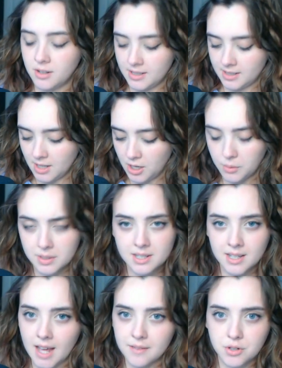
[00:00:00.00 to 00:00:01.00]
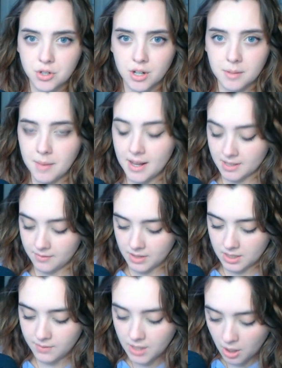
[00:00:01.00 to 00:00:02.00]
It's the newest live stream as of
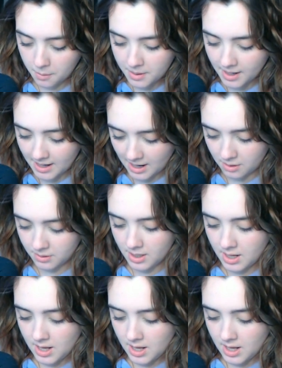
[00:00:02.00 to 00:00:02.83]
this video being out.